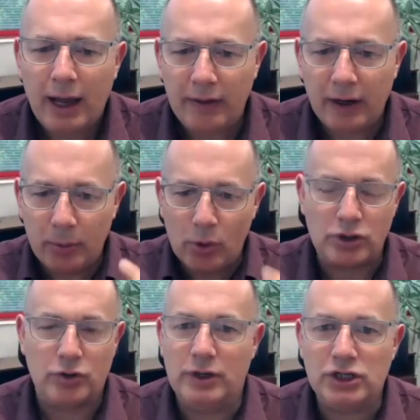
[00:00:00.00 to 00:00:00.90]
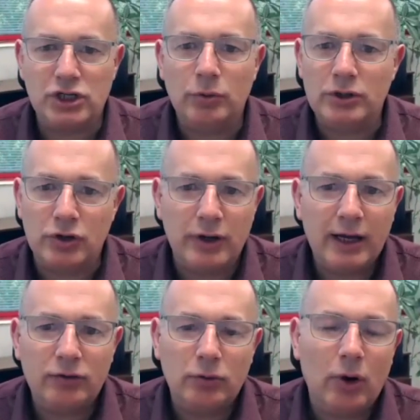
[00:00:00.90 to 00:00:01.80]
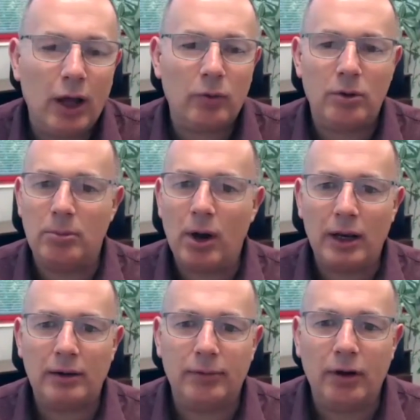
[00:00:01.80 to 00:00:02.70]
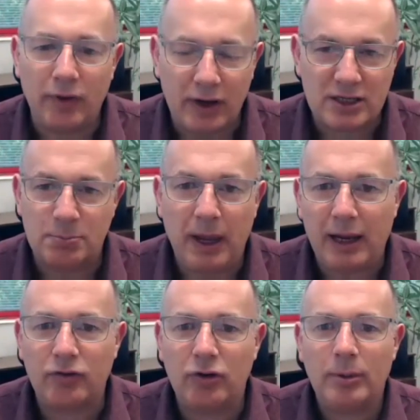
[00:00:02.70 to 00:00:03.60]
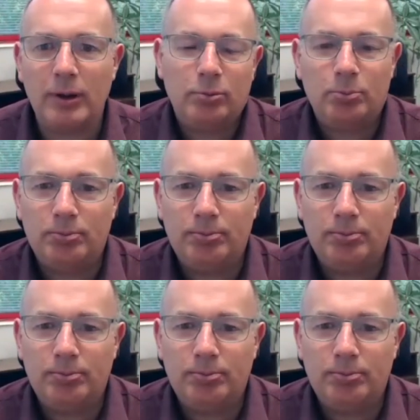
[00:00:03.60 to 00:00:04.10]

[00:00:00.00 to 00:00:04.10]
And then a more traditional intranasal, like we might have expect from a